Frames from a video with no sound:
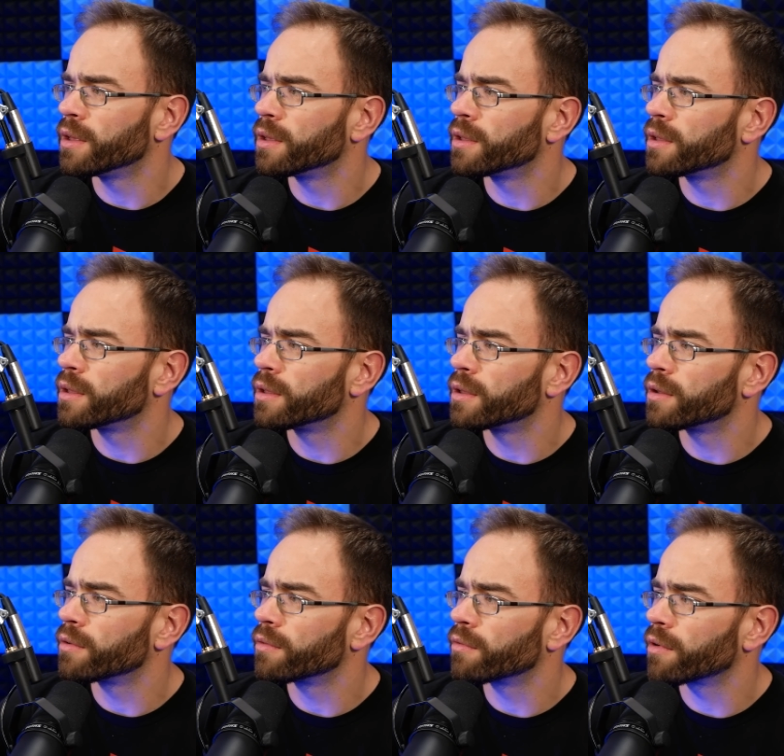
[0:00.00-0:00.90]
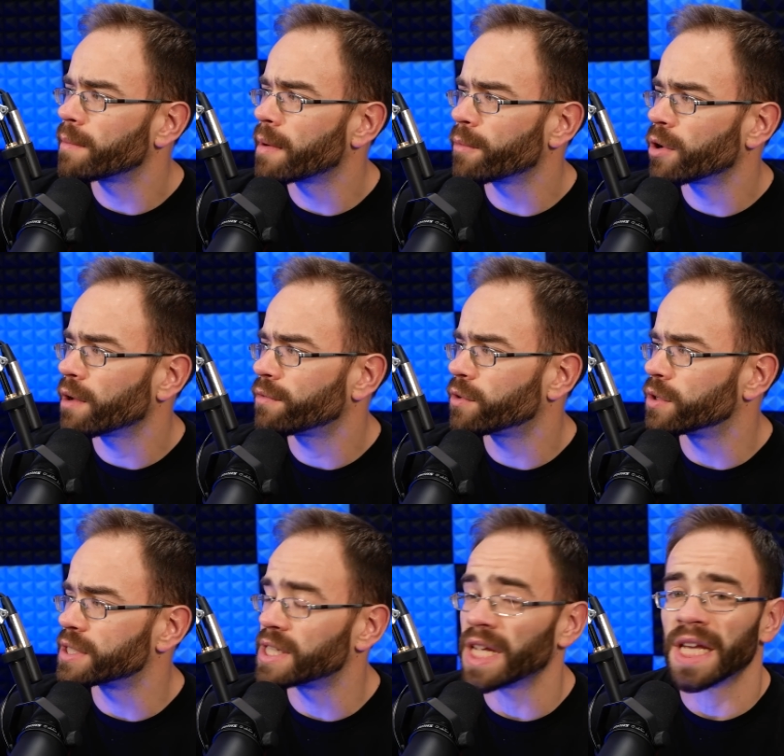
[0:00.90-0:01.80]
if I remember, you have
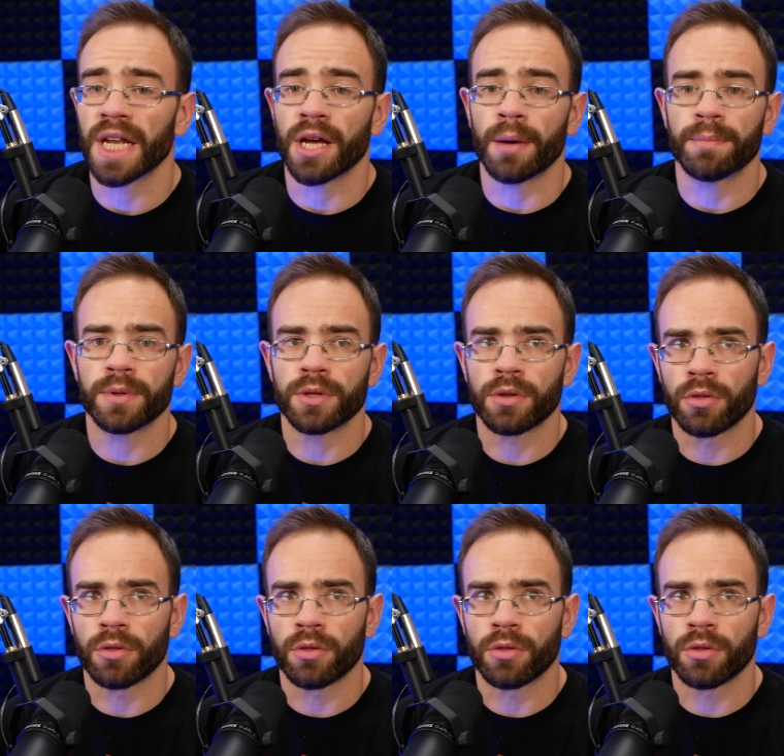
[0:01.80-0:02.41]
to sync it up